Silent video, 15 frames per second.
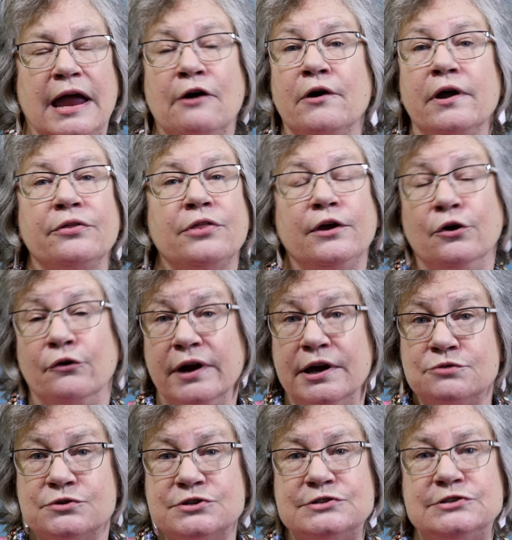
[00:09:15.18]
area that you're
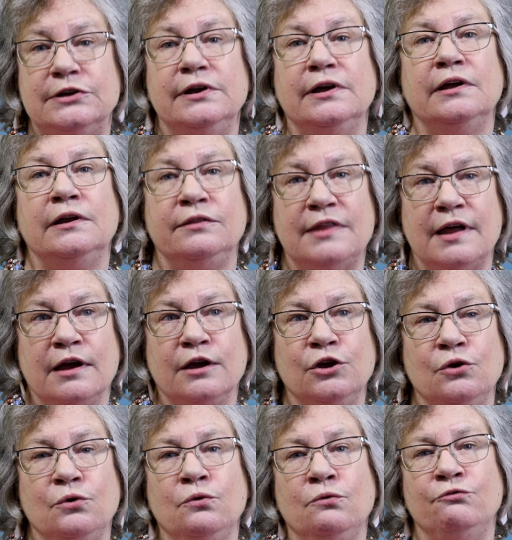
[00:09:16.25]
interested in, that
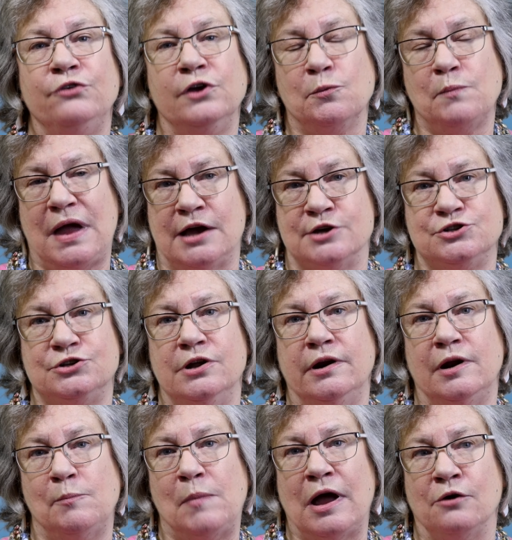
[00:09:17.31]
you feel
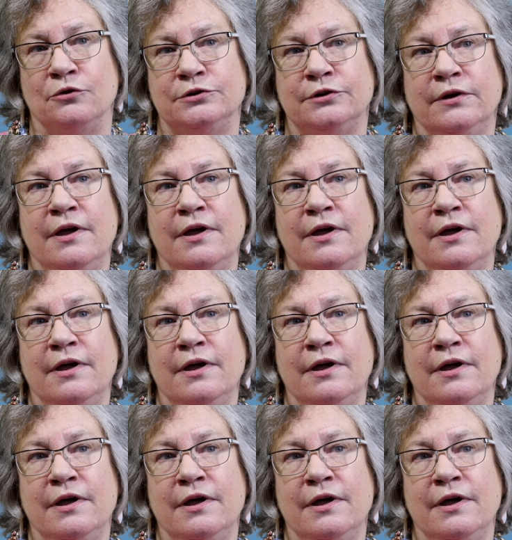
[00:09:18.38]
passionate about.